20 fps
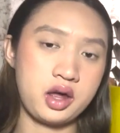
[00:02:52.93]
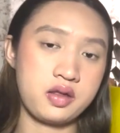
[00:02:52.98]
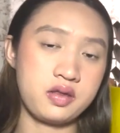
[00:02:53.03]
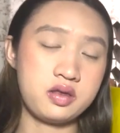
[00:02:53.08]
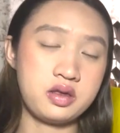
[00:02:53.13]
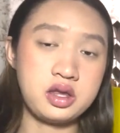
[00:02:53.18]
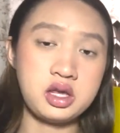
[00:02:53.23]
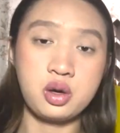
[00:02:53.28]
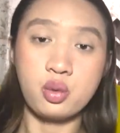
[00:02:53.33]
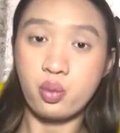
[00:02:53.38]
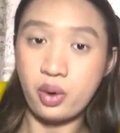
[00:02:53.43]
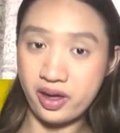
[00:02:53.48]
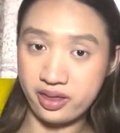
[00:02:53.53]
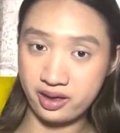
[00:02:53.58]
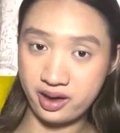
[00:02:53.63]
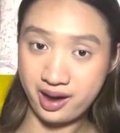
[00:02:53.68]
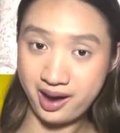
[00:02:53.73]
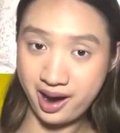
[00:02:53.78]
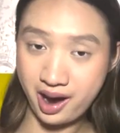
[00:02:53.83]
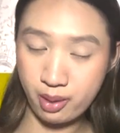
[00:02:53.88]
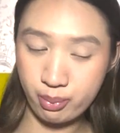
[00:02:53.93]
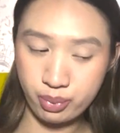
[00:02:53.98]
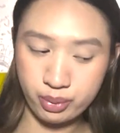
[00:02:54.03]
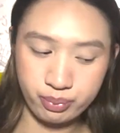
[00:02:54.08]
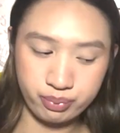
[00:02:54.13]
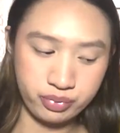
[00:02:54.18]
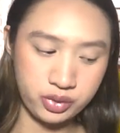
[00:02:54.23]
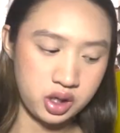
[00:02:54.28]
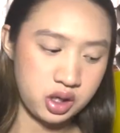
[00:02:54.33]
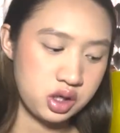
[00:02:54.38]
the weather app.
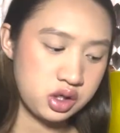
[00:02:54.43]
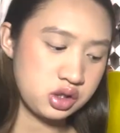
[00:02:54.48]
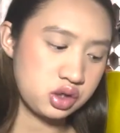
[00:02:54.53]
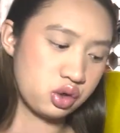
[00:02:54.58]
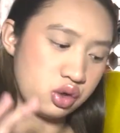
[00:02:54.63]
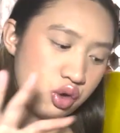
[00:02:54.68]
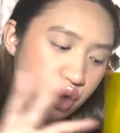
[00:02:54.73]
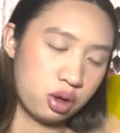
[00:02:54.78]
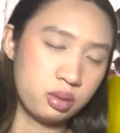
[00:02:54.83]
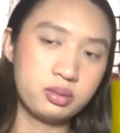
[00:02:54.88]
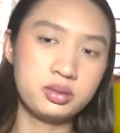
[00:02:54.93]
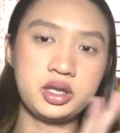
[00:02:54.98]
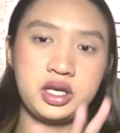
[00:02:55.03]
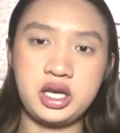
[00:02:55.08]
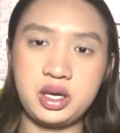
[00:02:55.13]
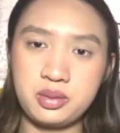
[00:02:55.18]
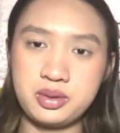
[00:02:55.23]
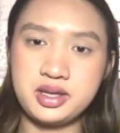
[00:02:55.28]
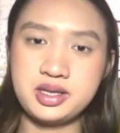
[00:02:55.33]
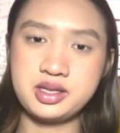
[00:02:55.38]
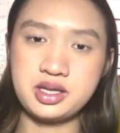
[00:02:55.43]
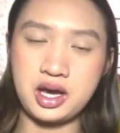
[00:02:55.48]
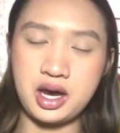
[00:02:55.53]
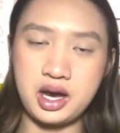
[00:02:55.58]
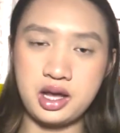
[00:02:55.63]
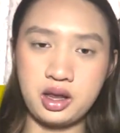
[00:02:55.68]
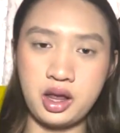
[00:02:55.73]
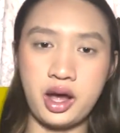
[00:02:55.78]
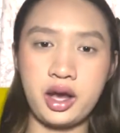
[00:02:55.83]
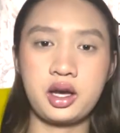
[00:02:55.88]
So normally it would say
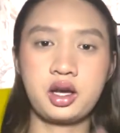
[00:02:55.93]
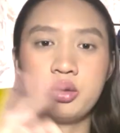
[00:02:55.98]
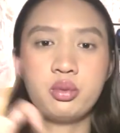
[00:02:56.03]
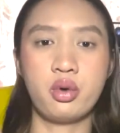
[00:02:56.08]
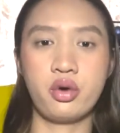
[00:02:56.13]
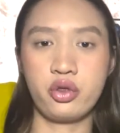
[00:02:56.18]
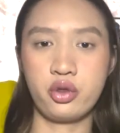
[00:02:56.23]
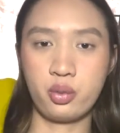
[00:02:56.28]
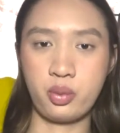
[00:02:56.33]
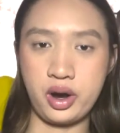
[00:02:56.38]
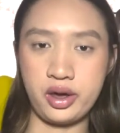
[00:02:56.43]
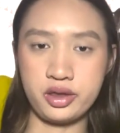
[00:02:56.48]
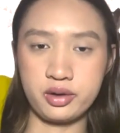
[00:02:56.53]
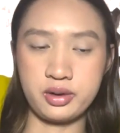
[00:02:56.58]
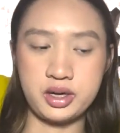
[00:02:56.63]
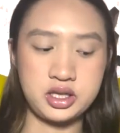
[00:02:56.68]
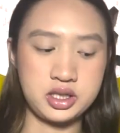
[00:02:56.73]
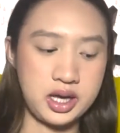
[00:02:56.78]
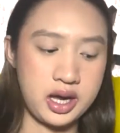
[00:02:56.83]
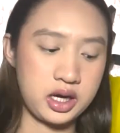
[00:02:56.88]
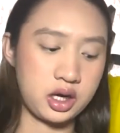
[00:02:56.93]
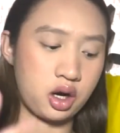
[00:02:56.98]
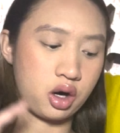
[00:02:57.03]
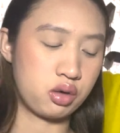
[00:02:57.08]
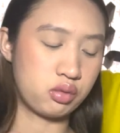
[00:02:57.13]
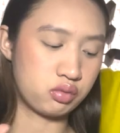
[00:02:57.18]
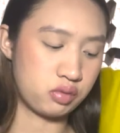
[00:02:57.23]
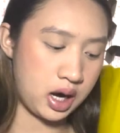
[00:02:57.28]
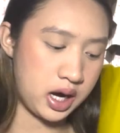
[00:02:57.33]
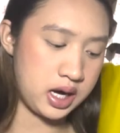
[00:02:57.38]
like what the weather is like
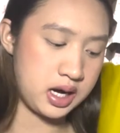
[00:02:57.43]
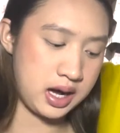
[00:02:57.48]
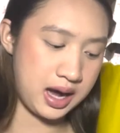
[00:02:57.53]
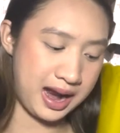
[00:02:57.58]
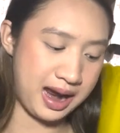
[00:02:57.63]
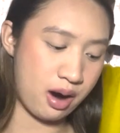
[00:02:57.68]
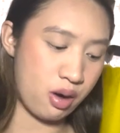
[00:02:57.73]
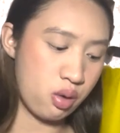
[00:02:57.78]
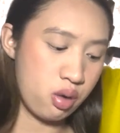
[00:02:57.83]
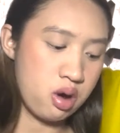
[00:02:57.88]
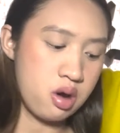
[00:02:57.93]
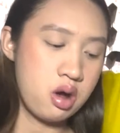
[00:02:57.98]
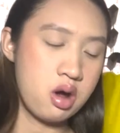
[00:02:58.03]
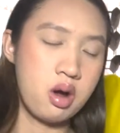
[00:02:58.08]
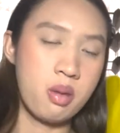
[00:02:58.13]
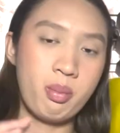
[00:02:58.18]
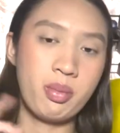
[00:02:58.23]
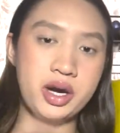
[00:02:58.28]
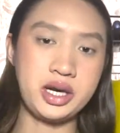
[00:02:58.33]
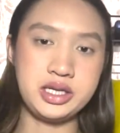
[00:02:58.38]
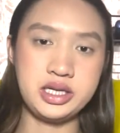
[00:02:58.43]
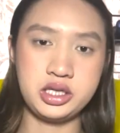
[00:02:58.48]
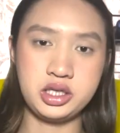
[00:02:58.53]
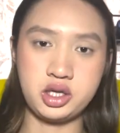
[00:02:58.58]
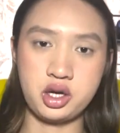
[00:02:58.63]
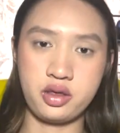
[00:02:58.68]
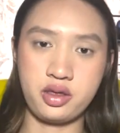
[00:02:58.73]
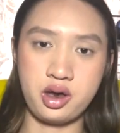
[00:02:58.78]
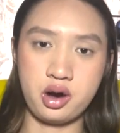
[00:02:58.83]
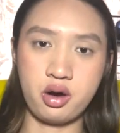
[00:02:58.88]
right now, but I did
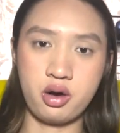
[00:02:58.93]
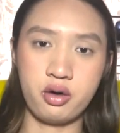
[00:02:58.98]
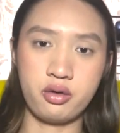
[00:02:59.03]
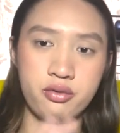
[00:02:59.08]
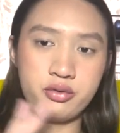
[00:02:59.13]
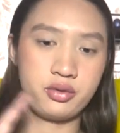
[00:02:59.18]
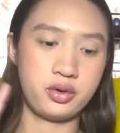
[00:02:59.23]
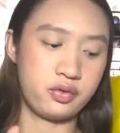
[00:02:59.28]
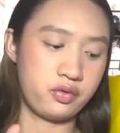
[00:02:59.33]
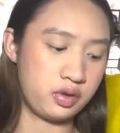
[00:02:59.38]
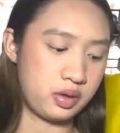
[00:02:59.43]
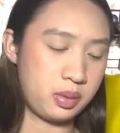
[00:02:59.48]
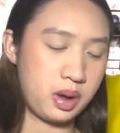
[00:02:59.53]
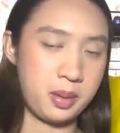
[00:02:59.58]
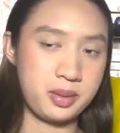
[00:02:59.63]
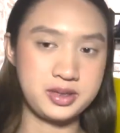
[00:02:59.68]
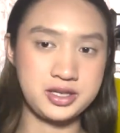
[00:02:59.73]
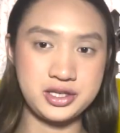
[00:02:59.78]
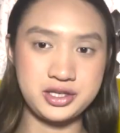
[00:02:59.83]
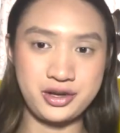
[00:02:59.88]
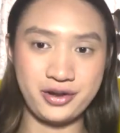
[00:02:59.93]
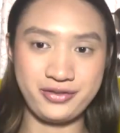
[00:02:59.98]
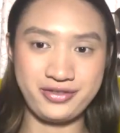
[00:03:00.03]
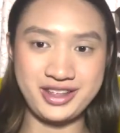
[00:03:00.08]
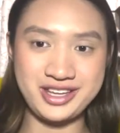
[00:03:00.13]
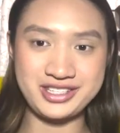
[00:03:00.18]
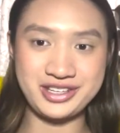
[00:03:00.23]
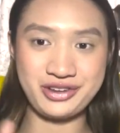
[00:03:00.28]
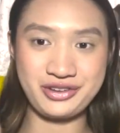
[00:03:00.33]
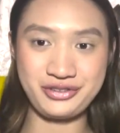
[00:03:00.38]
turn that off for the purposes of
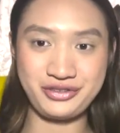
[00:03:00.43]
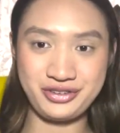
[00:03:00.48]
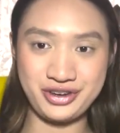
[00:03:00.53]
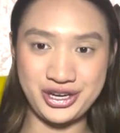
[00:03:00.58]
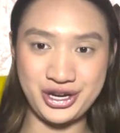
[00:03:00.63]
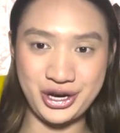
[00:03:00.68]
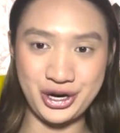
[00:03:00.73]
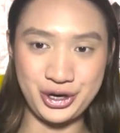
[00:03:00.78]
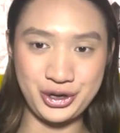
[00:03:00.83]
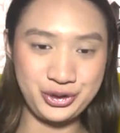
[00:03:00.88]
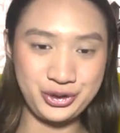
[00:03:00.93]
this video.